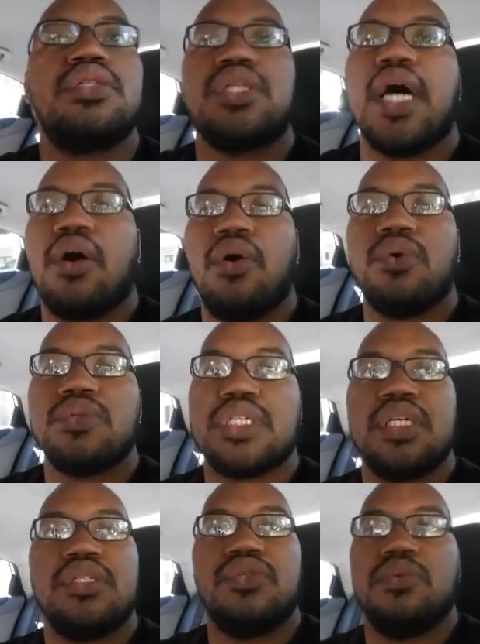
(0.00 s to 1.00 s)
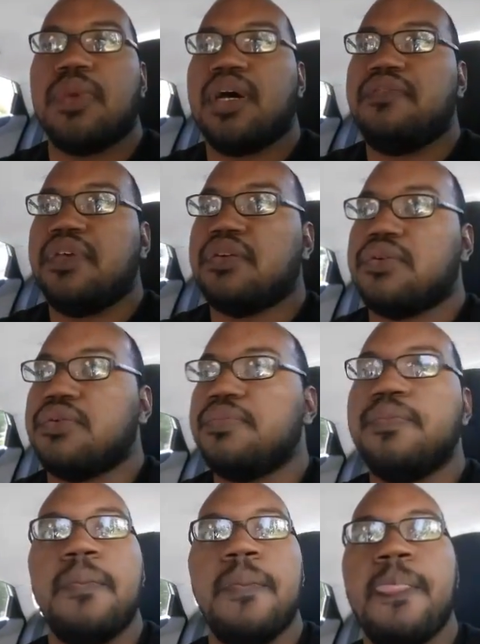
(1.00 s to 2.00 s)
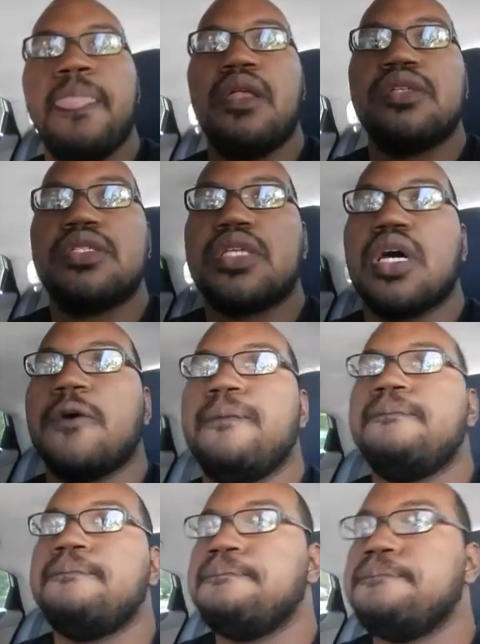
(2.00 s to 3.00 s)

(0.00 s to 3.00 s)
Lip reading: shot holes into my vehicle. So,